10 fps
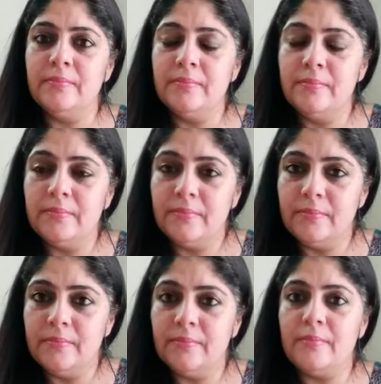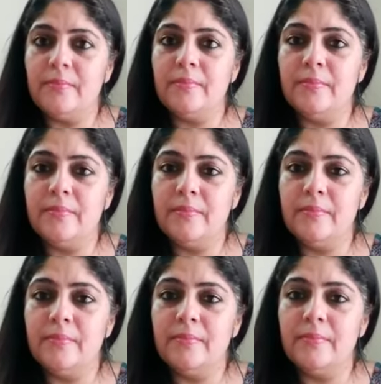
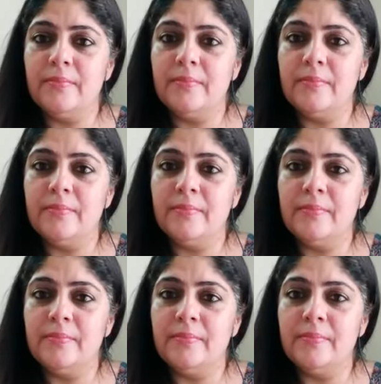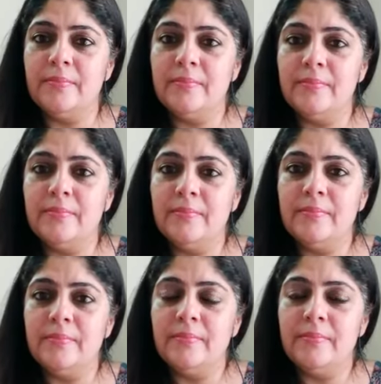
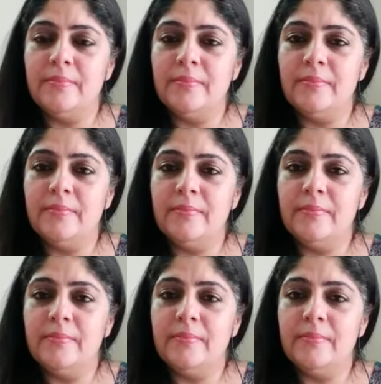(not speaking)